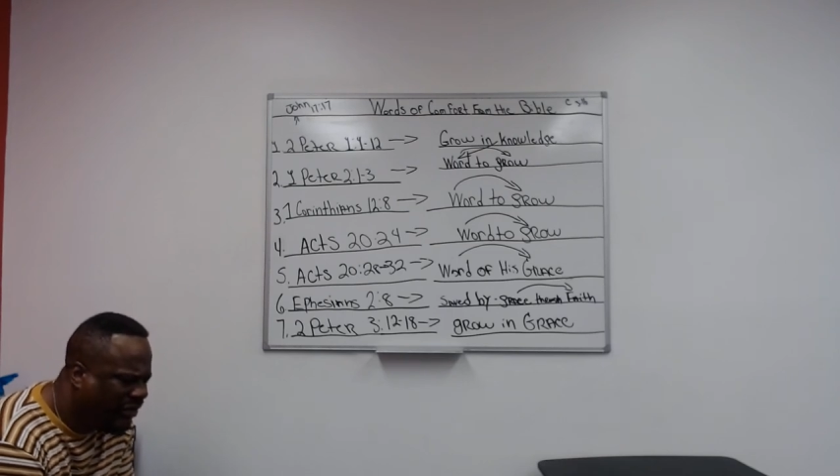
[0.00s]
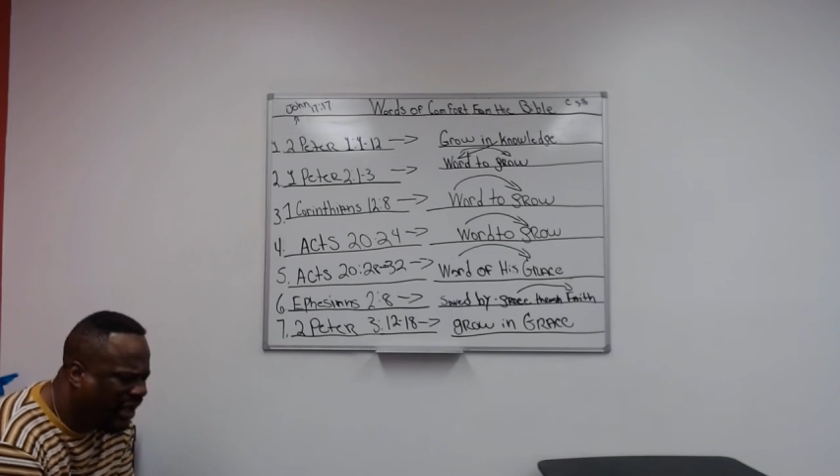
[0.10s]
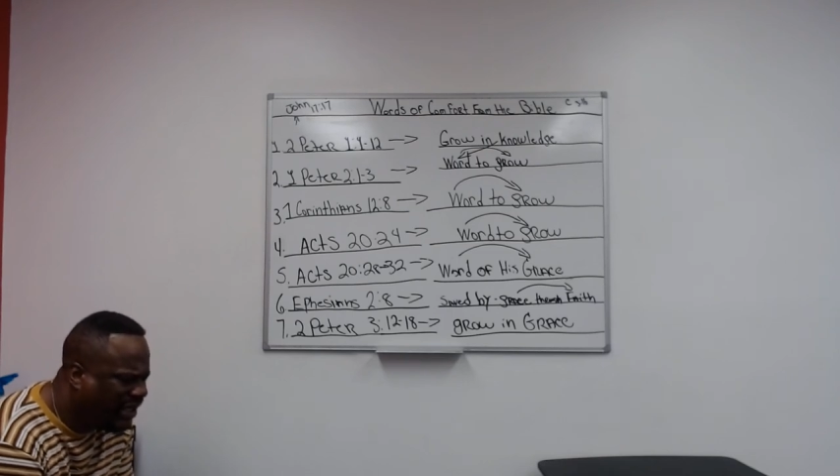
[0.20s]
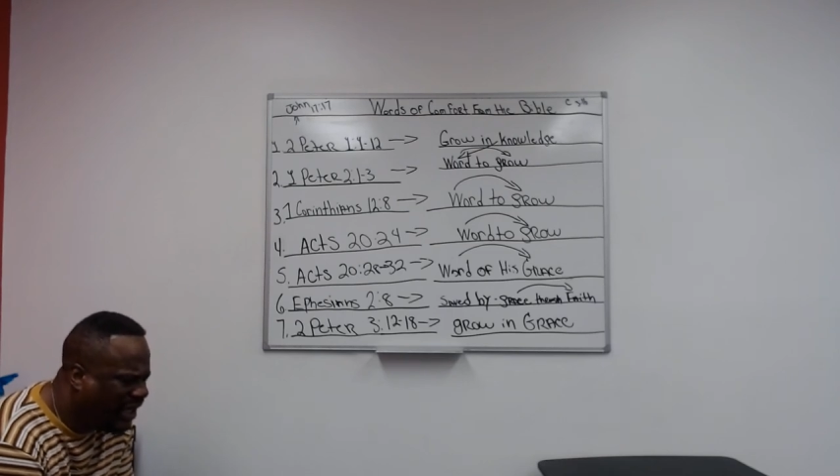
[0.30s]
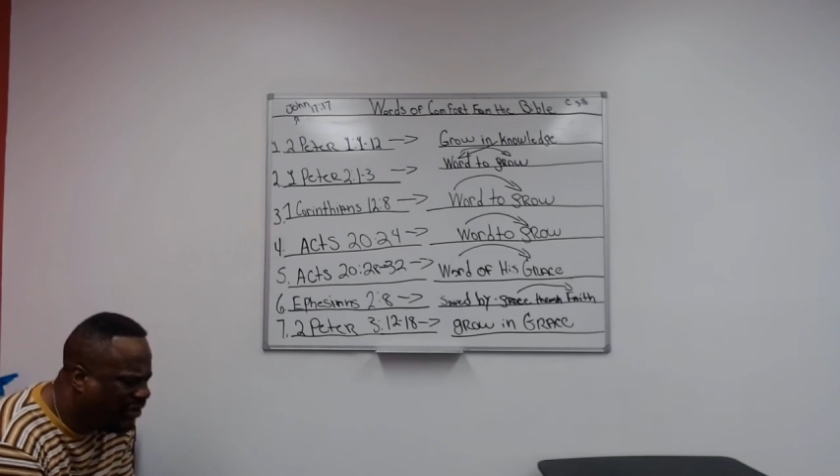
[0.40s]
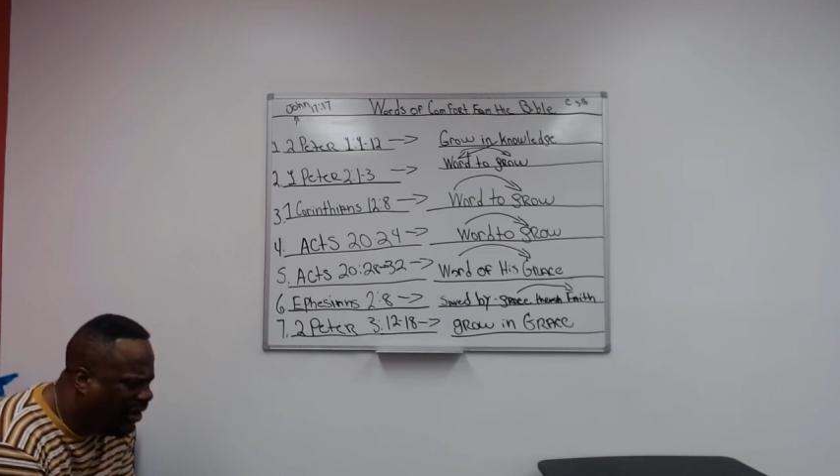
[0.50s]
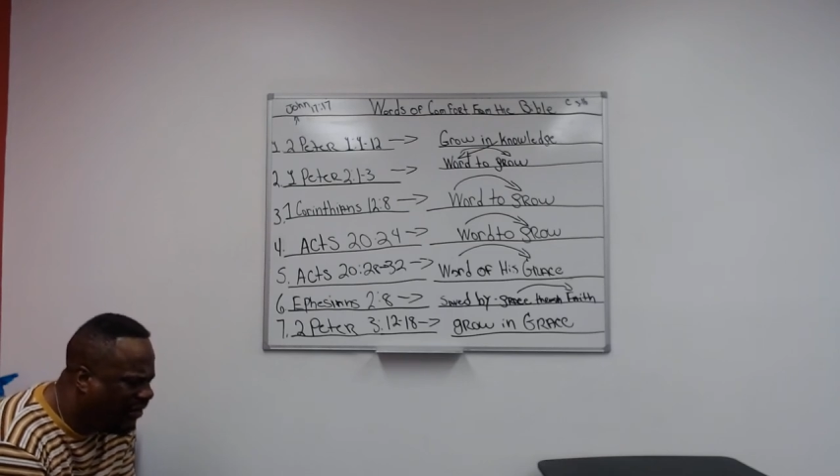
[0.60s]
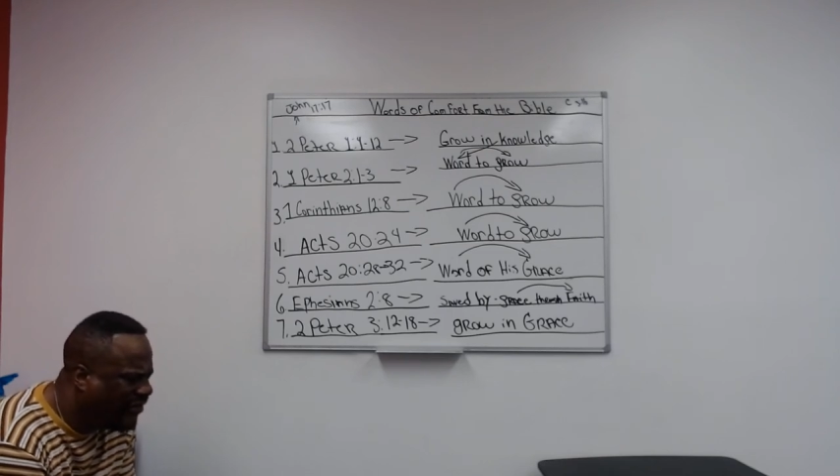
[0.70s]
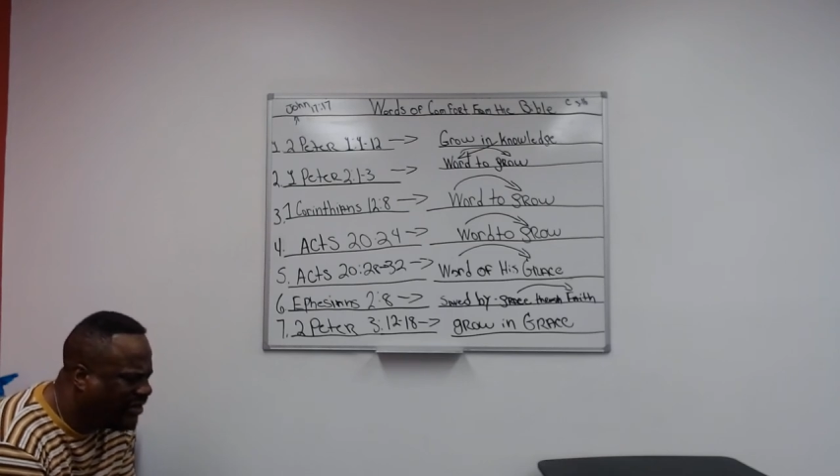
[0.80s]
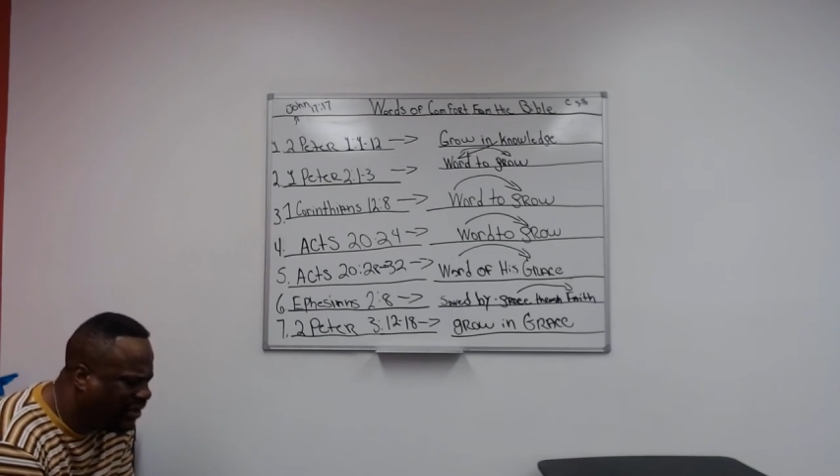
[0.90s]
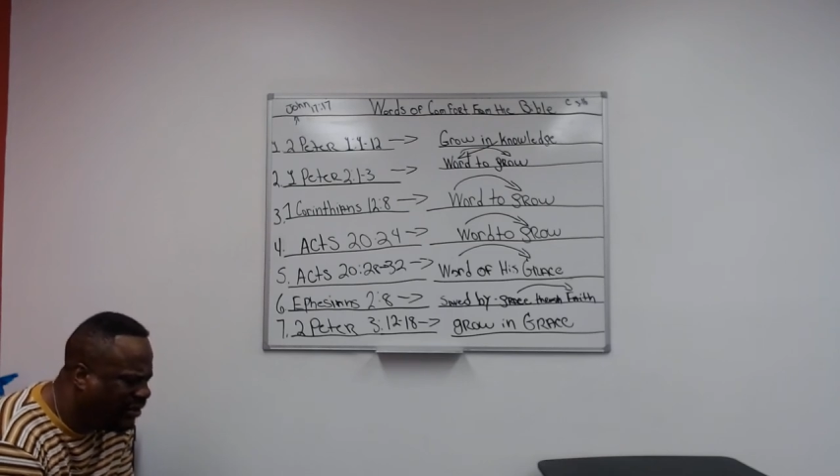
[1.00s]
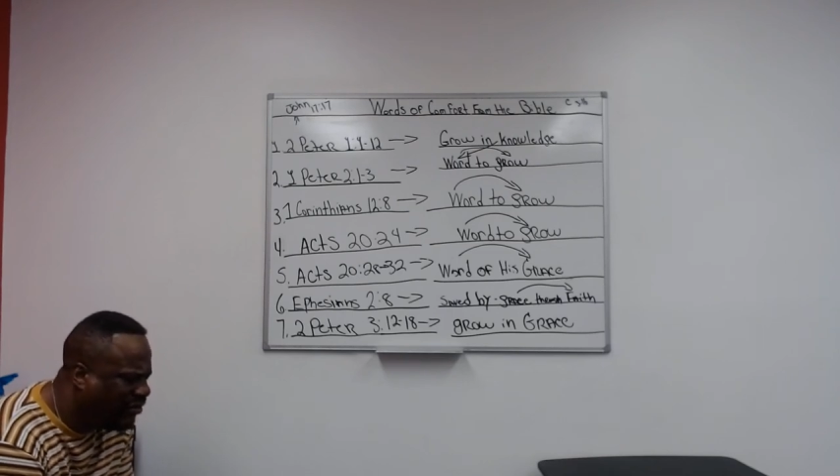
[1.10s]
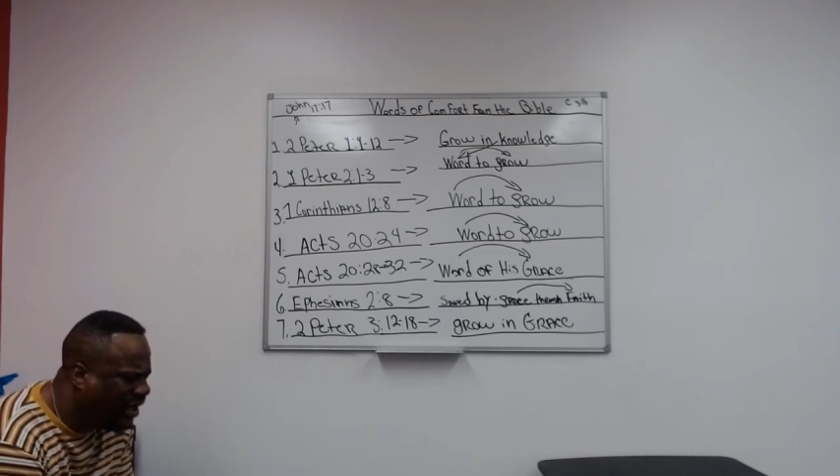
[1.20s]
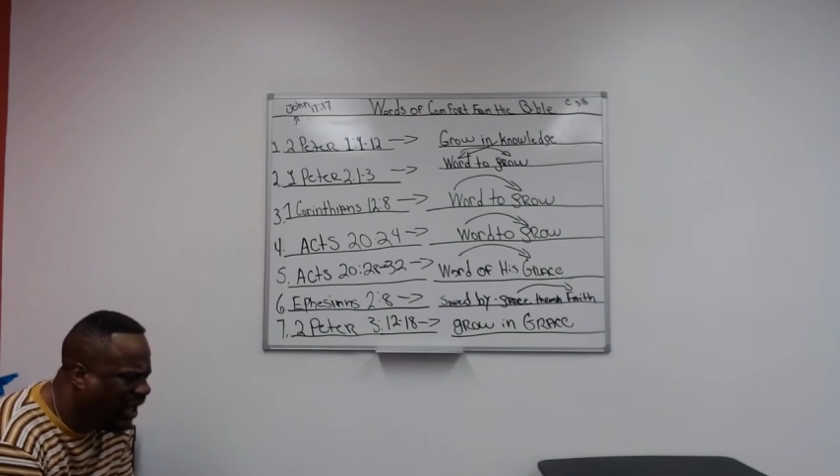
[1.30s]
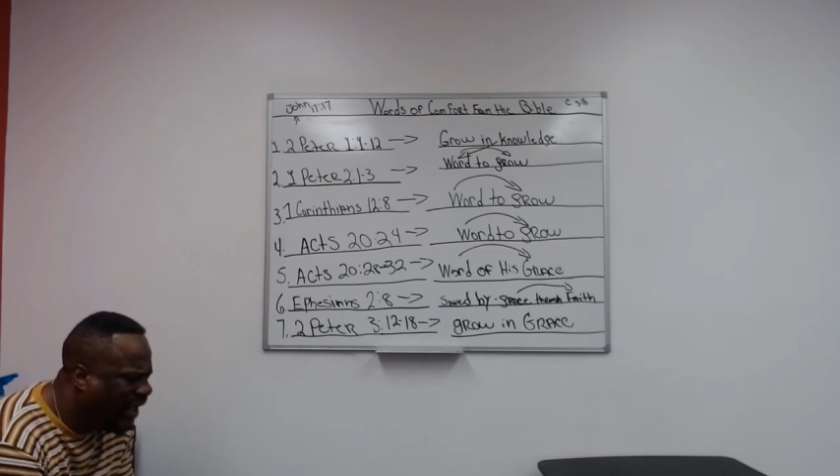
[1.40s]
things that you have us to
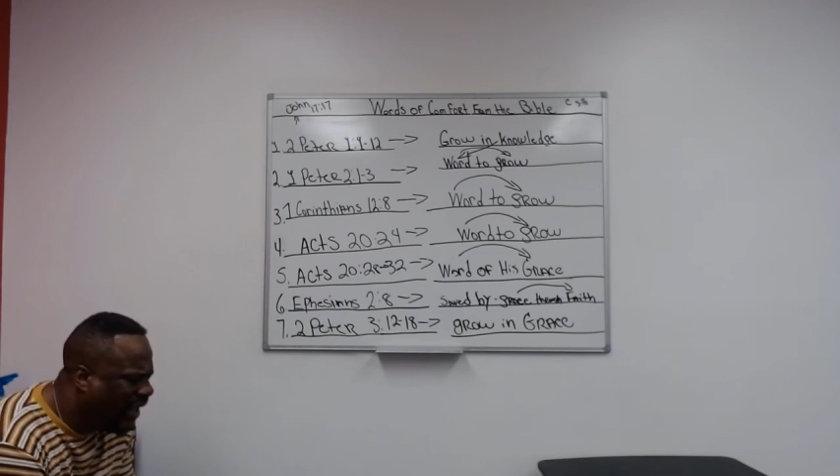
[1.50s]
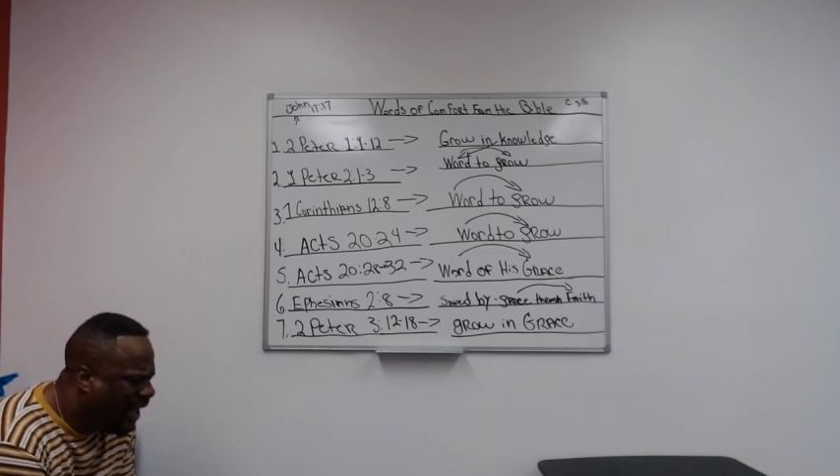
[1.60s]
do that